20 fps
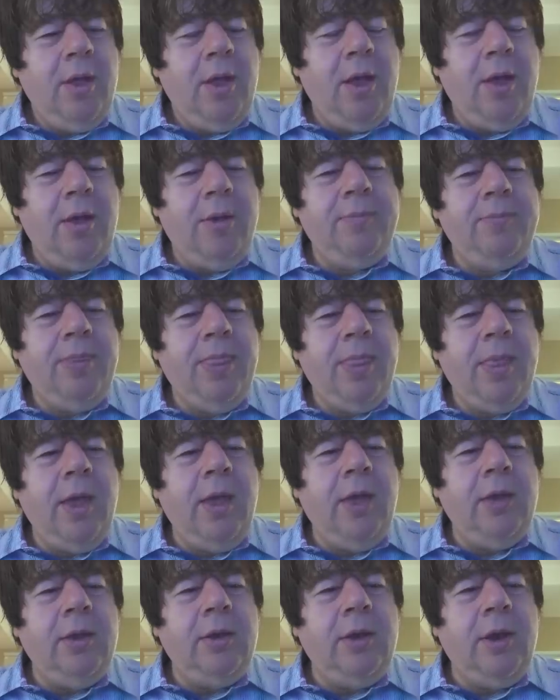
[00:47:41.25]

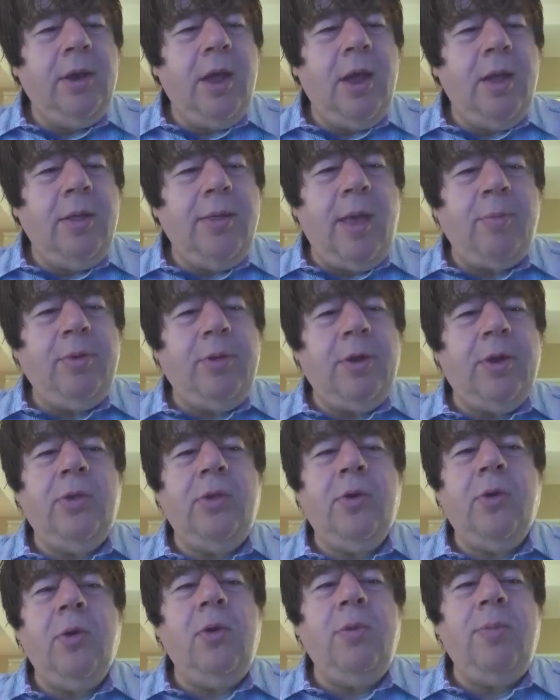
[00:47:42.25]
And on that
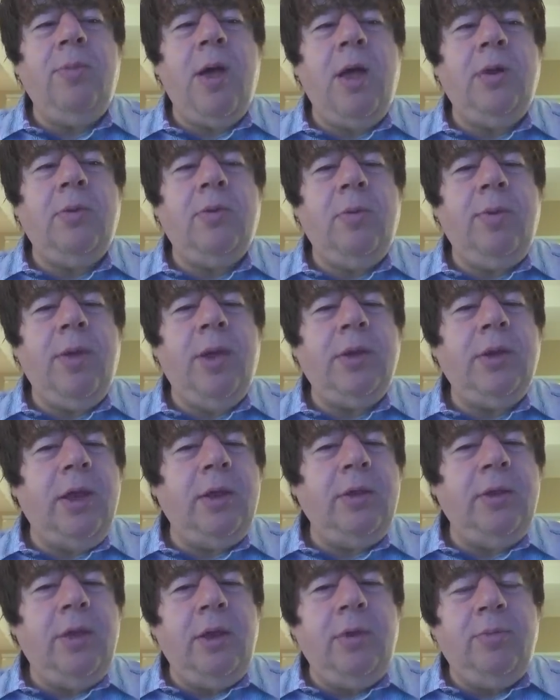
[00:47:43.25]
particular gold bond, we're paying
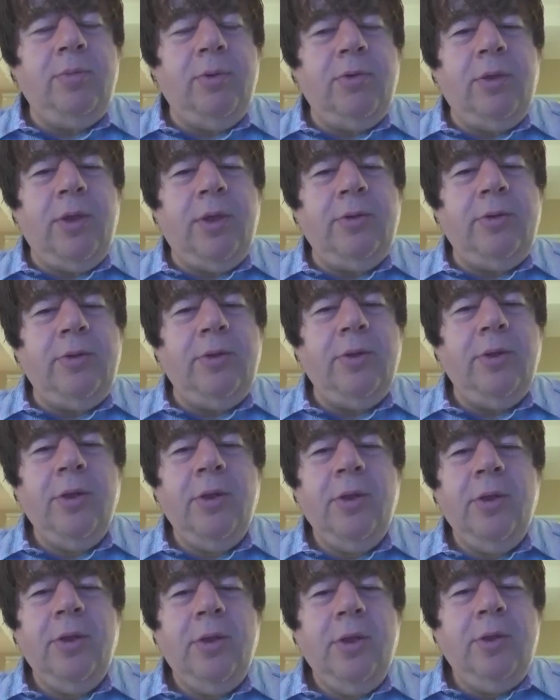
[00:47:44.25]
19%
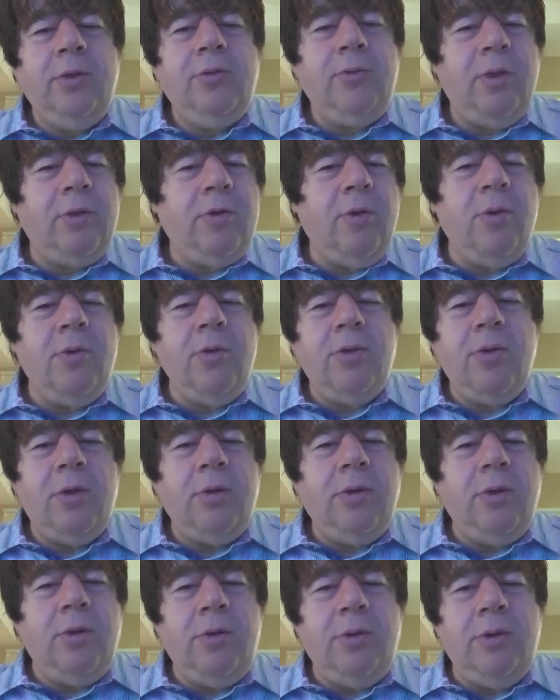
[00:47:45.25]
interest gold
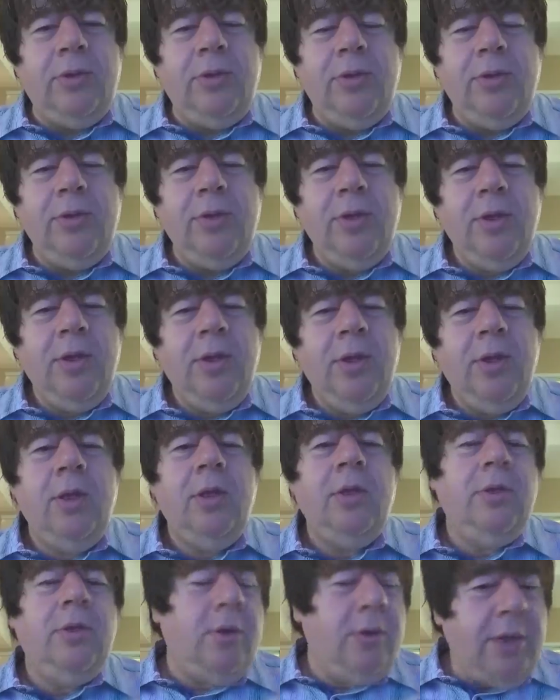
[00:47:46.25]
on gold.
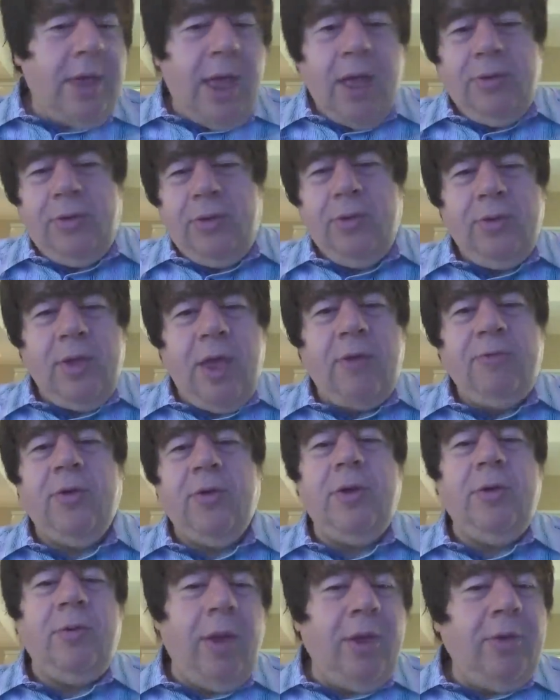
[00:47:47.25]
So yes, there's
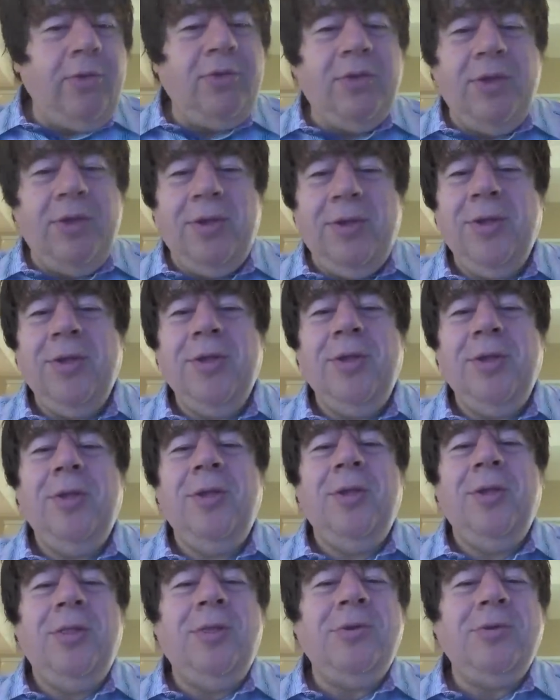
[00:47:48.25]
Africa risk.
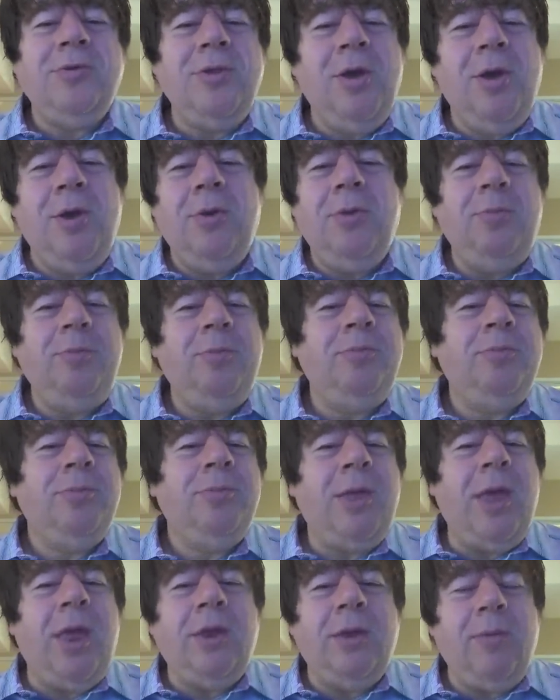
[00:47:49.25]
There's no
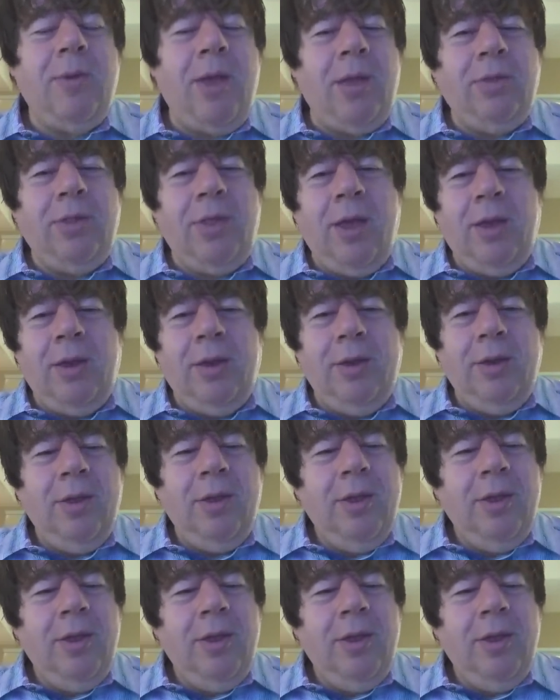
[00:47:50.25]
getting around that.